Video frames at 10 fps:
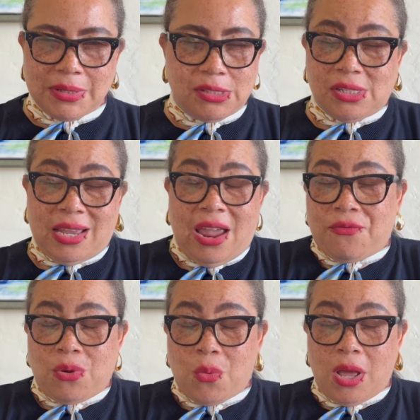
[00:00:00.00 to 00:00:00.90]
to
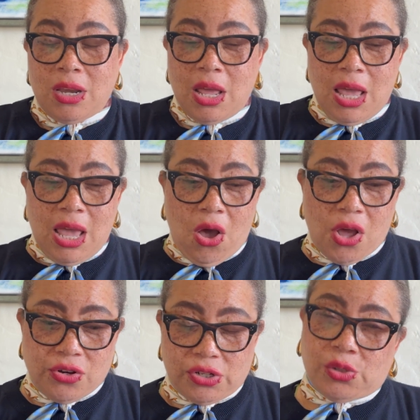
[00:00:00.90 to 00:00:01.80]
everyone
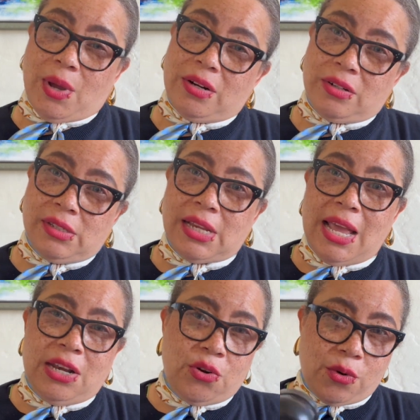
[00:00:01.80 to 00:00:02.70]
on your sweaters,
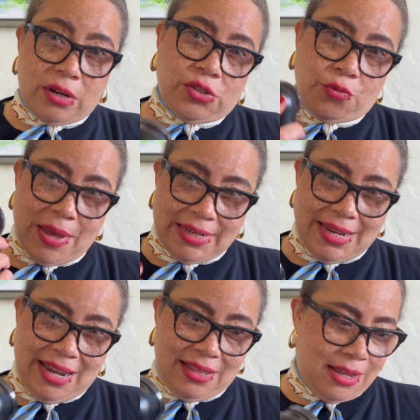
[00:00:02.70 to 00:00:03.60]
and in order to
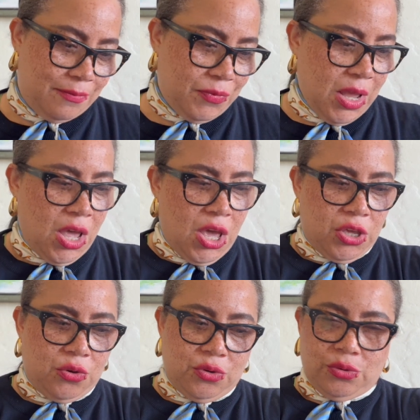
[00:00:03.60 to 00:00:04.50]
maintain them,
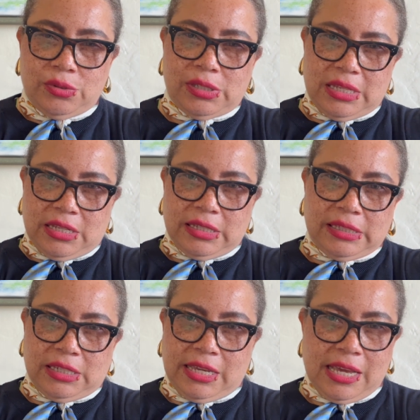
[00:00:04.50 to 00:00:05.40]
you use this
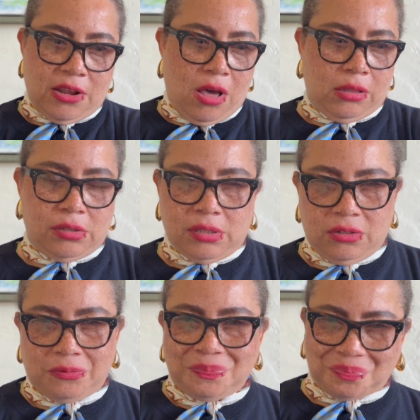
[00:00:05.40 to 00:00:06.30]
to get all those little